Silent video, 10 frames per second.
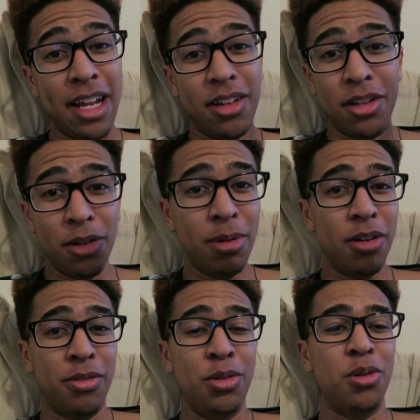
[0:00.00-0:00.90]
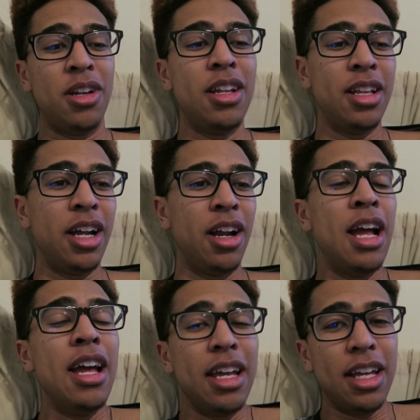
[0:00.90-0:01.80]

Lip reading: I had a little bit of fluid in there.